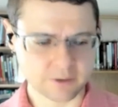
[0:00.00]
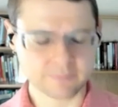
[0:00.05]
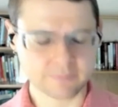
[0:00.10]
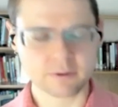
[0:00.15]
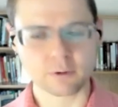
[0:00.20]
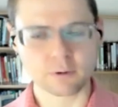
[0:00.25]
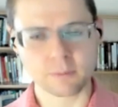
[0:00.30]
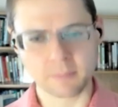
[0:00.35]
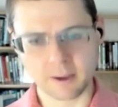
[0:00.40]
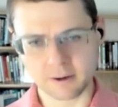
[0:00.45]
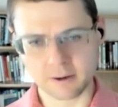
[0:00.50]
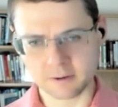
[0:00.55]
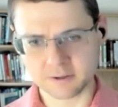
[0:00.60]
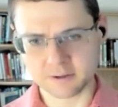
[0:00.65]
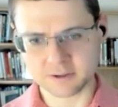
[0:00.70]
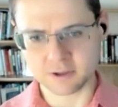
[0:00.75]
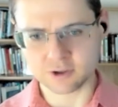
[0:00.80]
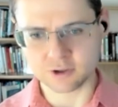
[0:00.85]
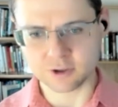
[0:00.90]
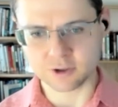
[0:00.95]
after we make a
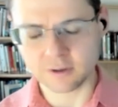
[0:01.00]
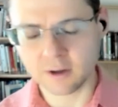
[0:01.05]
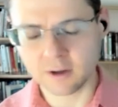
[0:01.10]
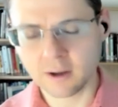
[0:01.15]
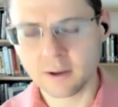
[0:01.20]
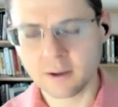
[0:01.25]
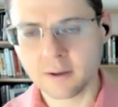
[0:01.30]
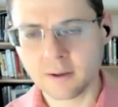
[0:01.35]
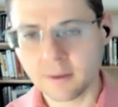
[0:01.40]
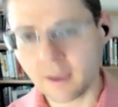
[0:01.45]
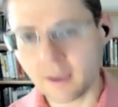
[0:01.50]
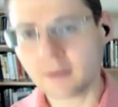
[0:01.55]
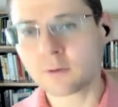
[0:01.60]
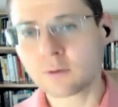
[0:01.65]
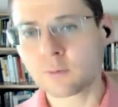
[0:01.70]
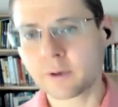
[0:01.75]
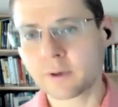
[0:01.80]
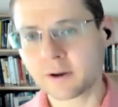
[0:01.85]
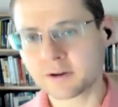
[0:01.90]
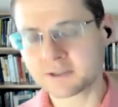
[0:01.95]
decision, and
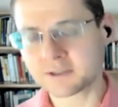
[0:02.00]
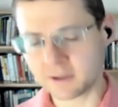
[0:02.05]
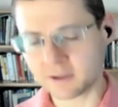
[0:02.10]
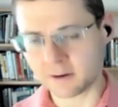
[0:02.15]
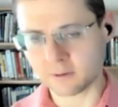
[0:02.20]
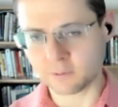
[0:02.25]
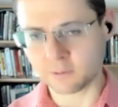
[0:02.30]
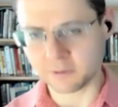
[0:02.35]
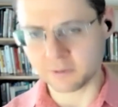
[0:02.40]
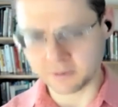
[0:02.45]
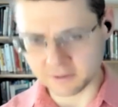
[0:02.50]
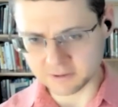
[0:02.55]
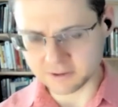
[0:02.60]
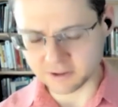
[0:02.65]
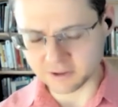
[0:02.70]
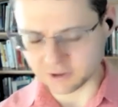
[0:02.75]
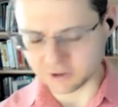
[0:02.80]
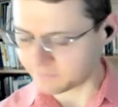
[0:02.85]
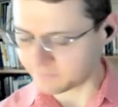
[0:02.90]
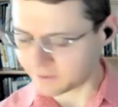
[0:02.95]
we are stuck with the
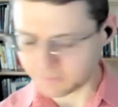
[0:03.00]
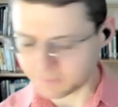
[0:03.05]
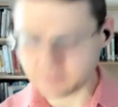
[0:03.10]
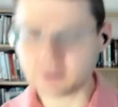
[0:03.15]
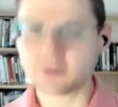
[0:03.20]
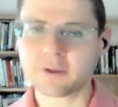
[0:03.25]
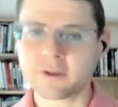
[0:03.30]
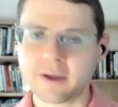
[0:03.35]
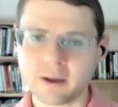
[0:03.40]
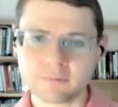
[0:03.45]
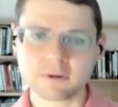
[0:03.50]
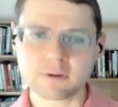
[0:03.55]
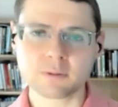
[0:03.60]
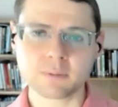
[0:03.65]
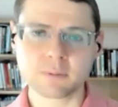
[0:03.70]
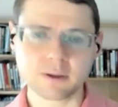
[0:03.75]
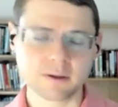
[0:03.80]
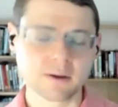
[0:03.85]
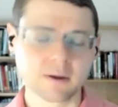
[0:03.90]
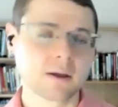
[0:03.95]
decision, but we don't have to
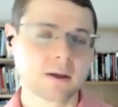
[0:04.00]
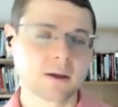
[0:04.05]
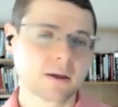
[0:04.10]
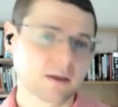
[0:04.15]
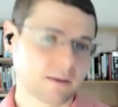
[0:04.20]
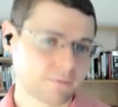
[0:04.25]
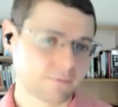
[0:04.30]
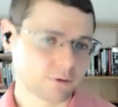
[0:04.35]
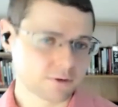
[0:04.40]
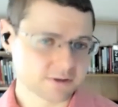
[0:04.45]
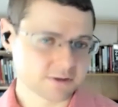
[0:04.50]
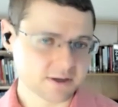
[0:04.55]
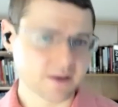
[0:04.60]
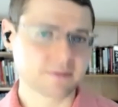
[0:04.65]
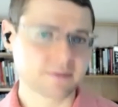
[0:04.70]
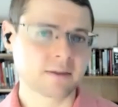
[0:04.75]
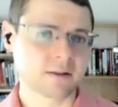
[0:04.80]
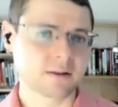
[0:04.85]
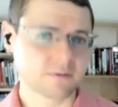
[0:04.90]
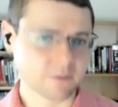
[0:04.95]
be. If you decide
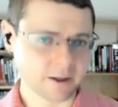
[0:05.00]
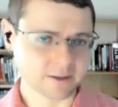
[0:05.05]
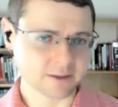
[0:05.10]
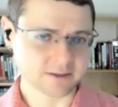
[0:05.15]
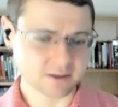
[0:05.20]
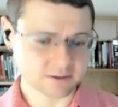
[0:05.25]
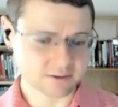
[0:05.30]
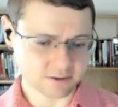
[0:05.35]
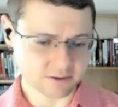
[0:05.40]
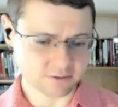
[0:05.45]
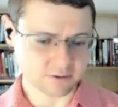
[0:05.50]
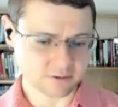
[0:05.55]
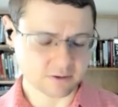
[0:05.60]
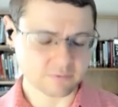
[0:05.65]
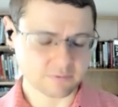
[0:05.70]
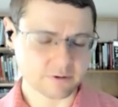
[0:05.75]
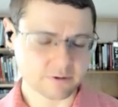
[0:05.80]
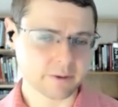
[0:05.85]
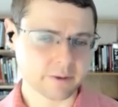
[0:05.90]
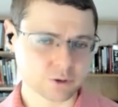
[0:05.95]
in advance that certain
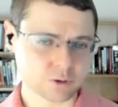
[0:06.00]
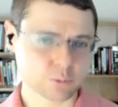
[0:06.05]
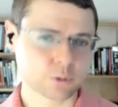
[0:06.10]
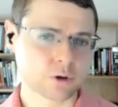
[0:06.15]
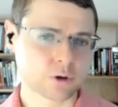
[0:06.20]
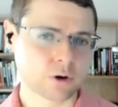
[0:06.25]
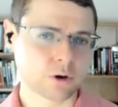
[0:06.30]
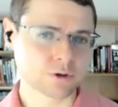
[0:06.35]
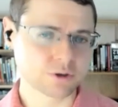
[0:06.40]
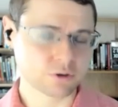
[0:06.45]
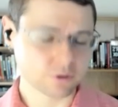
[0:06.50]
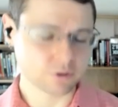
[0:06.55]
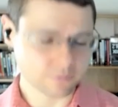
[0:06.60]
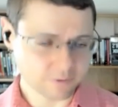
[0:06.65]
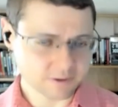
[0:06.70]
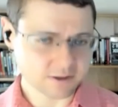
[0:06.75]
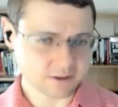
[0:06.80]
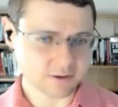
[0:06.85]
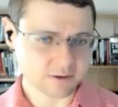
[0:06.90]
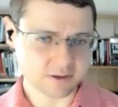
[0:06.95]
information will cause you to
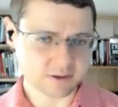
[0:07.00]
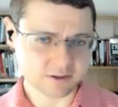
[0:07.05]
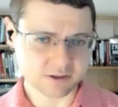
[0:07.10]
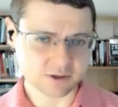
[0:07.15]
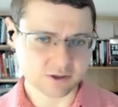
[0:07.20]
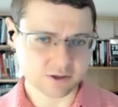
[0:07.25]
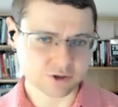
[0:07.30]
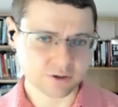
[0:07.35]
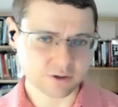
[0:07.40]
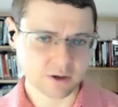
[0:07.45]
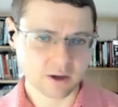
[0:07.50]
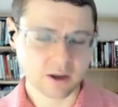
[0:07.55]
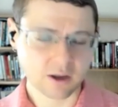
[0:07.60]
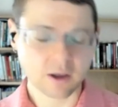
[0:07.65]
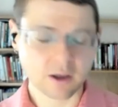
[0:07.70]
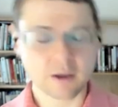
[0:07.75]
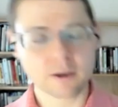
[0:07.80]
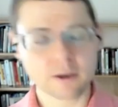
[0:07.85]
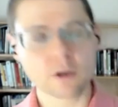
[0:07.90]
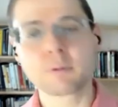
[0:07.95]
revisit the decision,
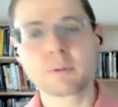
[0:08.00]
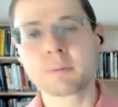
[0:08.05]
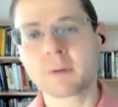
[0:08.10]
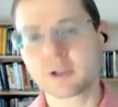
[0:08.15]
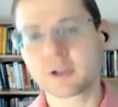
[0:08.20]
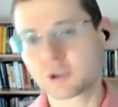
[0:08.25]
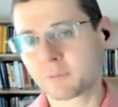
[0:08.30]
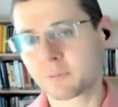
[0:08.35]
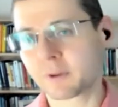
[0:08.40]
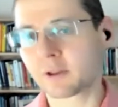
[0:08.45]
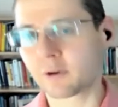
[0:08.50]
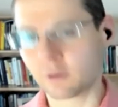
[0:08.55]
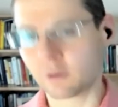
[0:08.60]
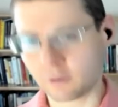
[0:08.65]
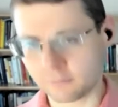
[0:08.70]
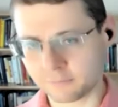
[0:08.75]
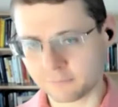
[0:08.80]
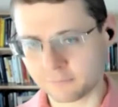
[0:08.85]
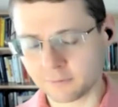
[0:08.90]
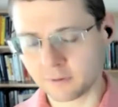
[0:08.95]
you'll be much better
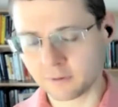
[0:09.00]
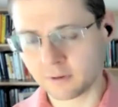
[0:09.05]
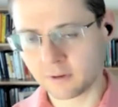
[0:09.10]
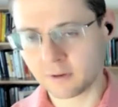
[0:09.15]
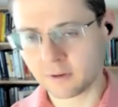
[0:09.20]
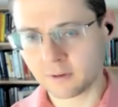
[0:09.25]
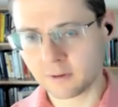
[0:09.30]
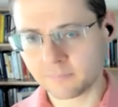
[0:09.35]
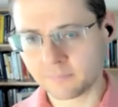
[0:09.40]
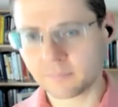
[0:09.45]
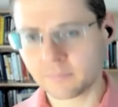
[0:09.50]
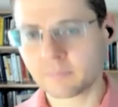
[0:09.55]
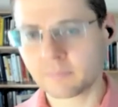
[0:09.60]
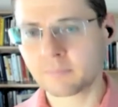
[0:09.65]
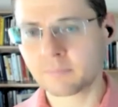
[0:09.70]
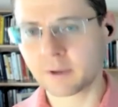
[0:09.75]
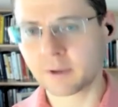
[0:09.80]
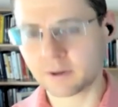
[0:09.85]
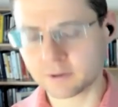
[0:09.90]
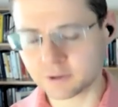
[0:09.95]
off
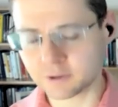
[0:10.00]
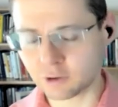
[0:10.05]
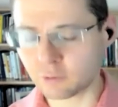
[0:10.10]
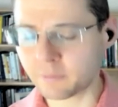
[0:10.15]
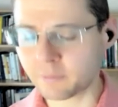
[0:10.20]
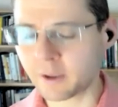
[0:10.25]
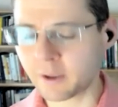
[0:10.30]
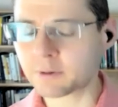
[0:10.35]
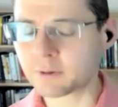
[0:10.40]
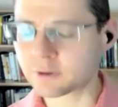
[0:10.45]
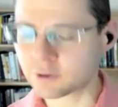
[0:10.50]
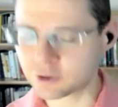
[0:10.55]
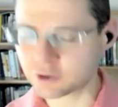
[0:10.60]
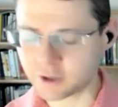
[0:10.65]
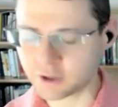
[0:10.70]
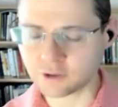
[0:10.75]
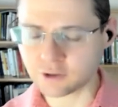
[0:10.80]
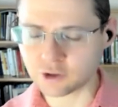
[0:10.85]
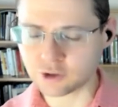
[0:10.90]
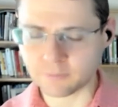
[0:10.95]
because you'll be able to
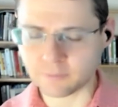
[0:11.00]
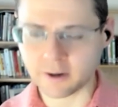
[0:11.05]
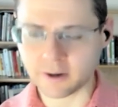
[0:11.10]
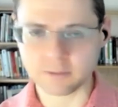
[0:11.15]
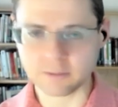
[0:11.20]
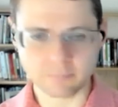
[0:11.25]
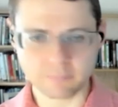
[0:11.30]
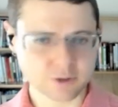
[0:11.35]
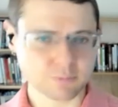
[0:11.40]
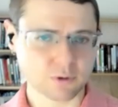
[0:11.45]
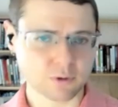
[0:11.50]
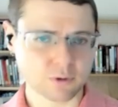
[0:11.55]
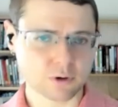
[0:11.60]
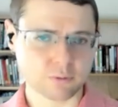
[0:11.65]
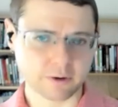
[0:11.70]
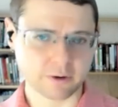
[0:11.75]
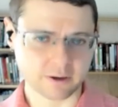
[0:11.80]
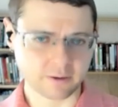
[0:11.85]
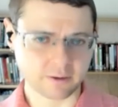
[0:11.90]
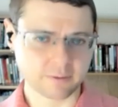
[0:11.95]
change your mind much more
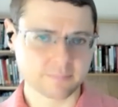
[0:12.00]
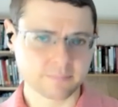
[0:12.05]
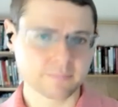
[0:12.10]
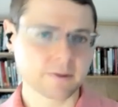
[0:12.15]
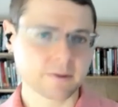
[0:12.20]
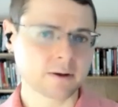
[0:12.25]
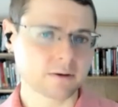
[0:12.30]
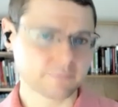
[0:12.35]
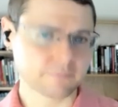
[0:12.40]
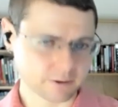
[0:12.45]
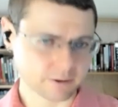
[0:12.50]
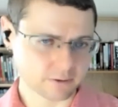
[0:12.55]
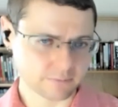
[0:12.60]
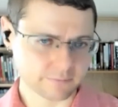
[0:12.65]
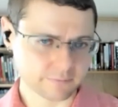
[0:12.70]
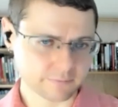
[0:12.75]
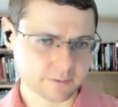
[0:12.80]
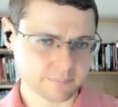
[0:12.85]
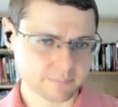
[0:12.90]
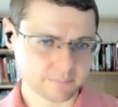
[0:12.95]
quickly and
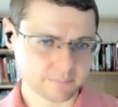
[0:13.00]
effectively.